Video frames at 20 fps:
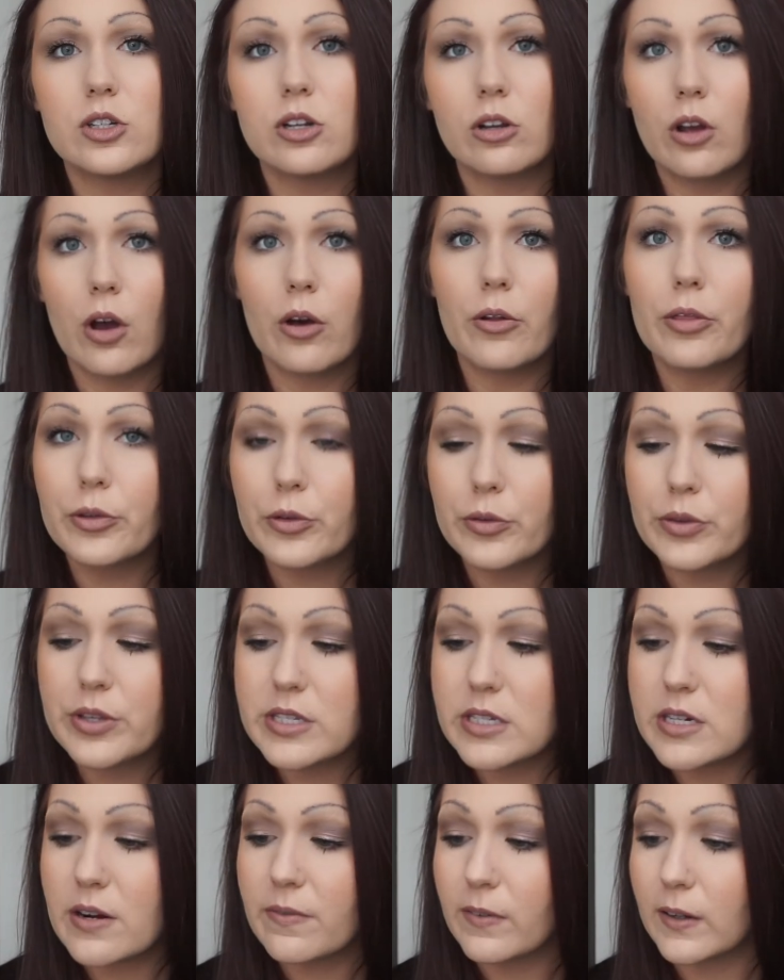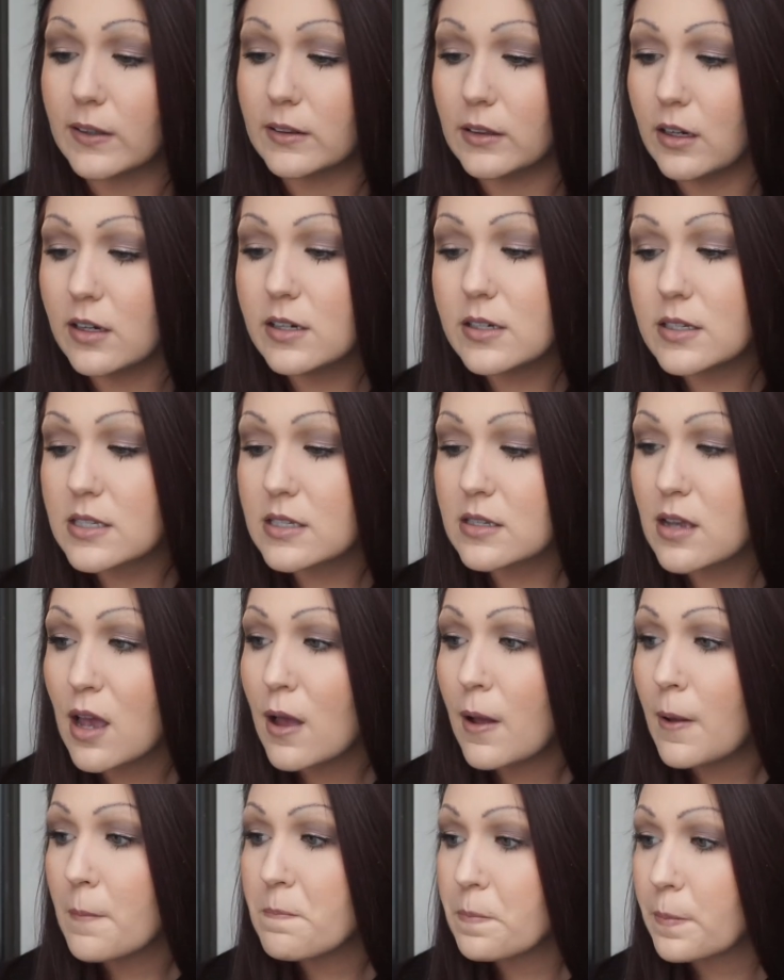to go through these different looks
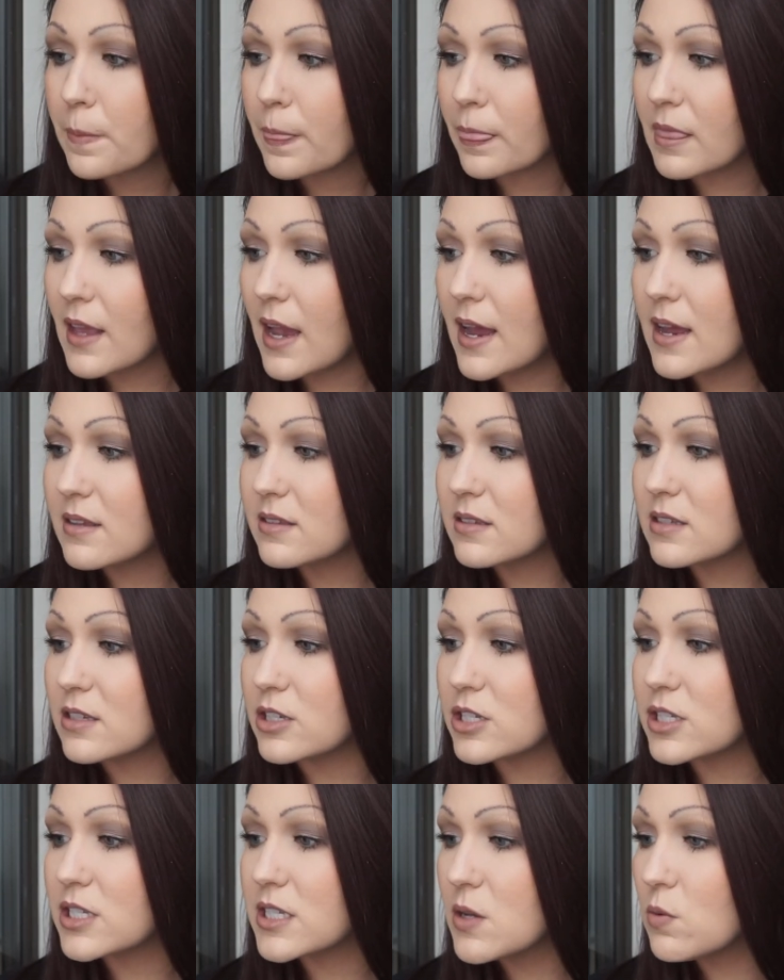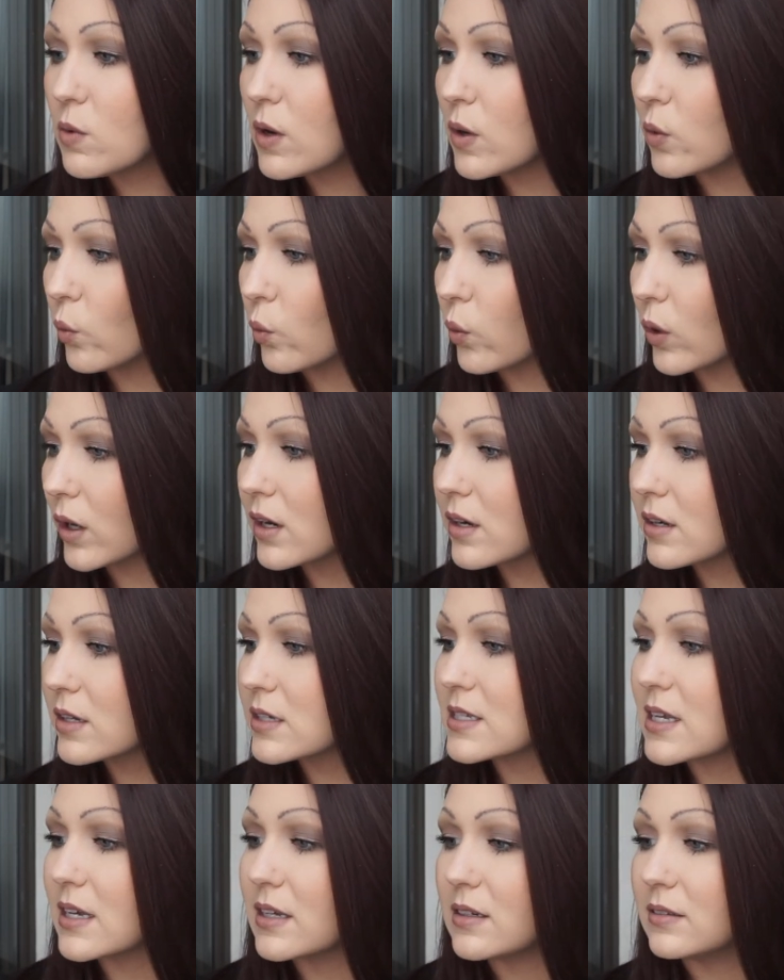and see what
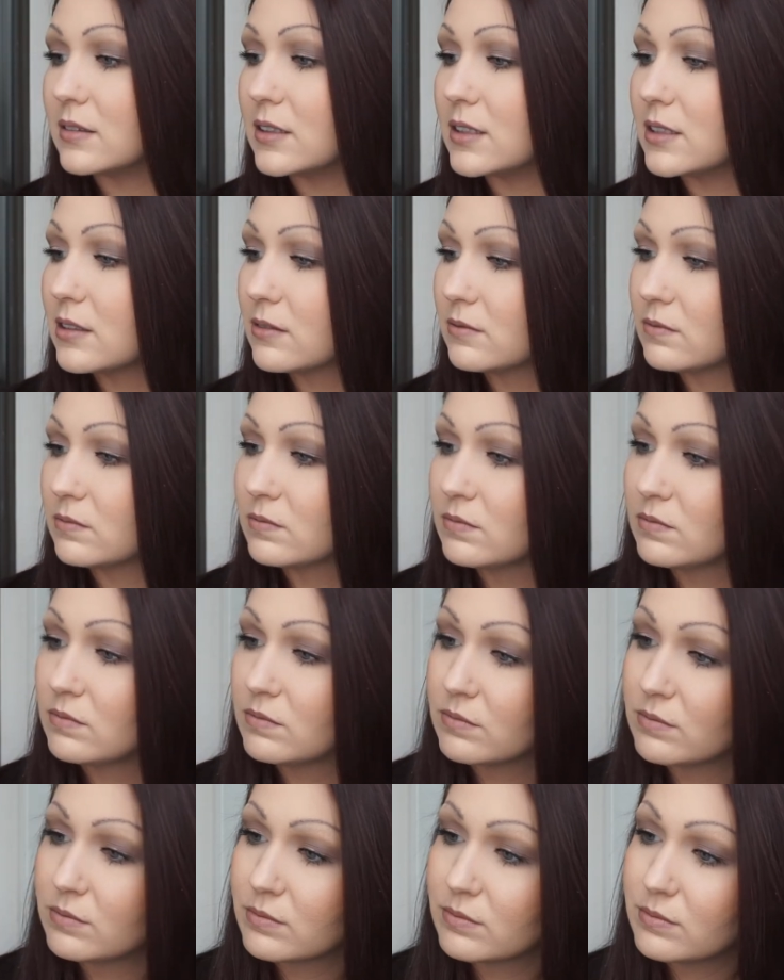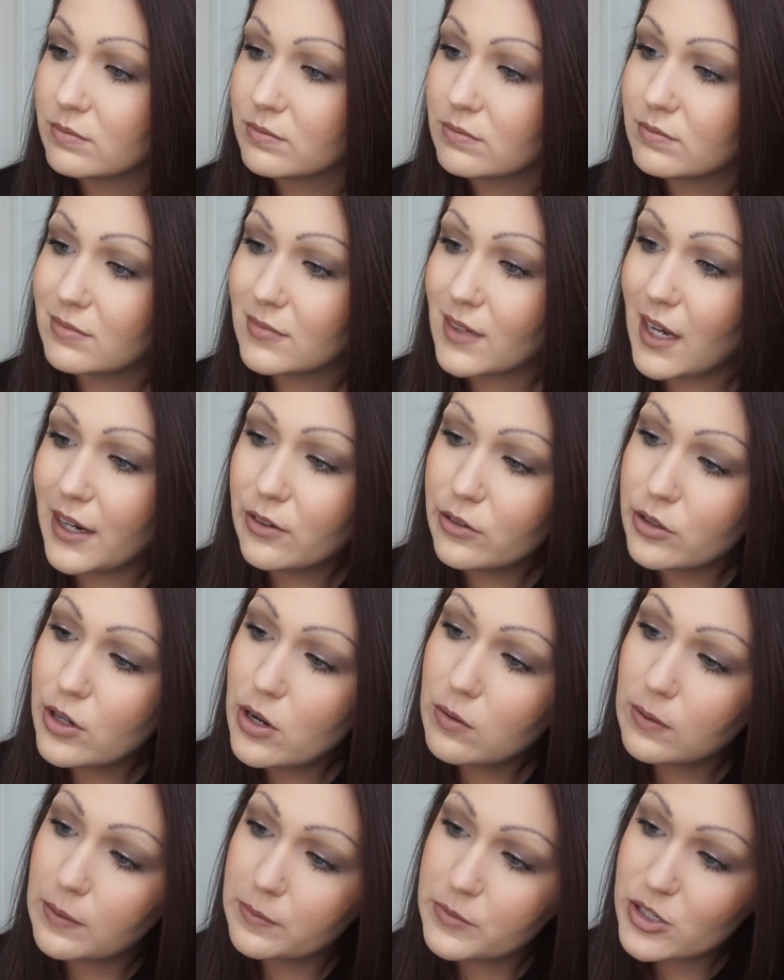works. And I don't
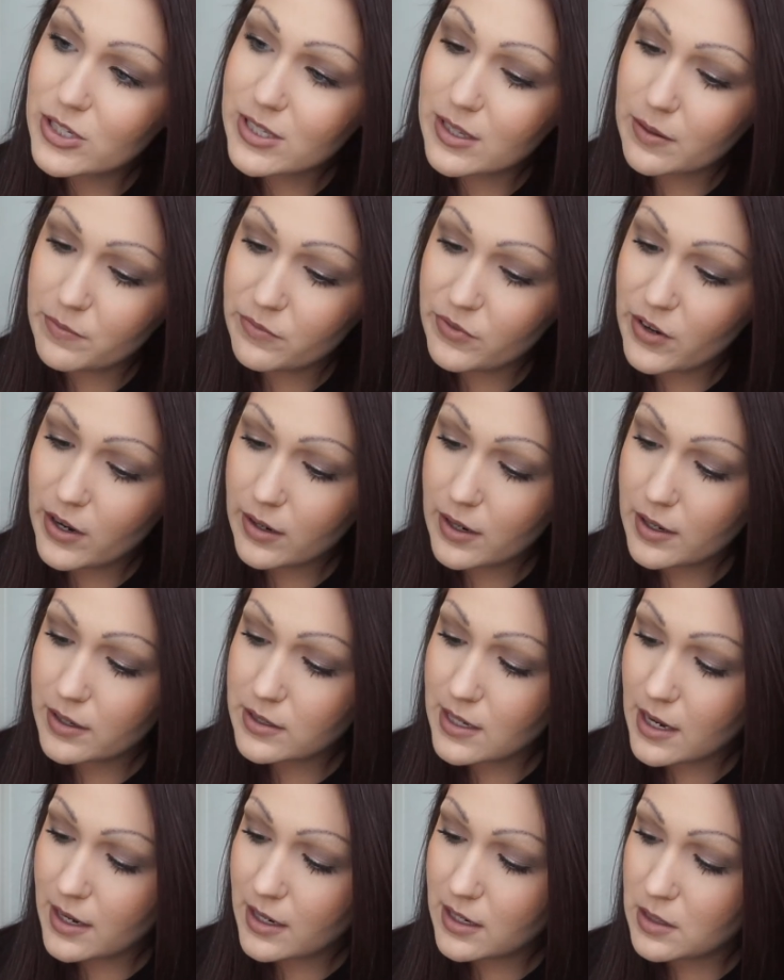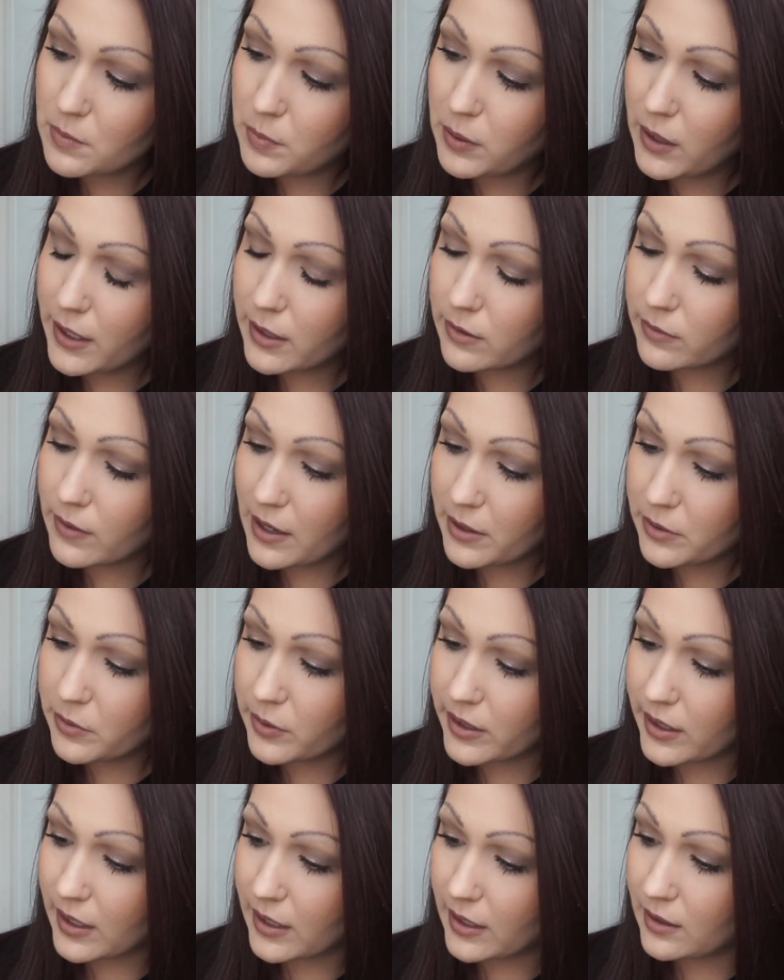know, I'm just, I'm very excited to play around
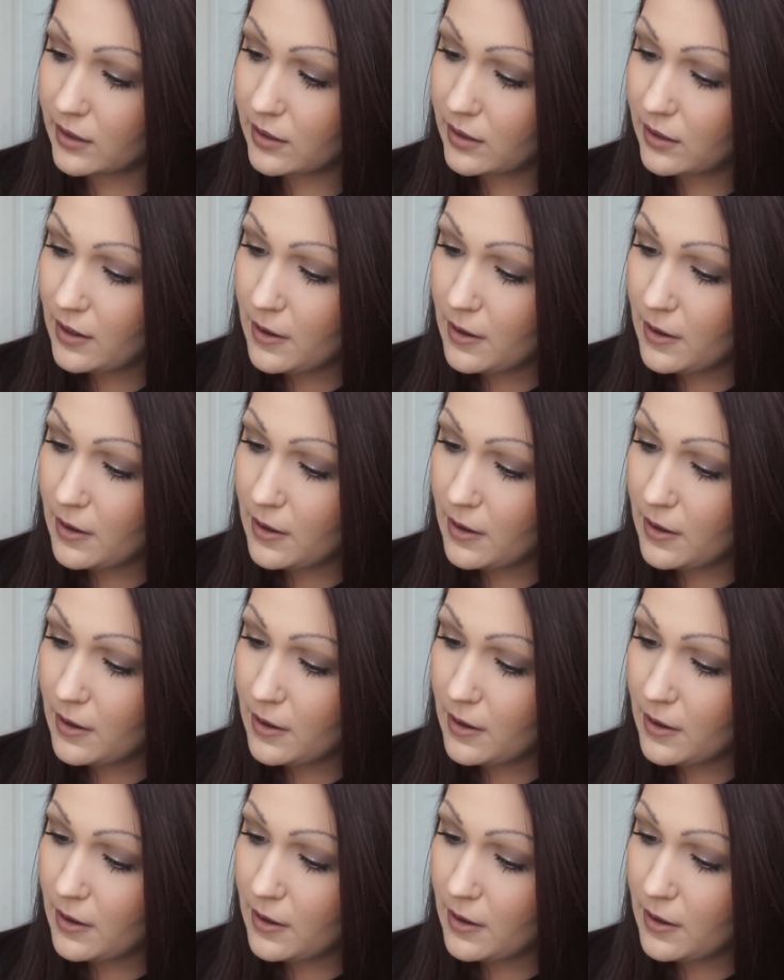with it.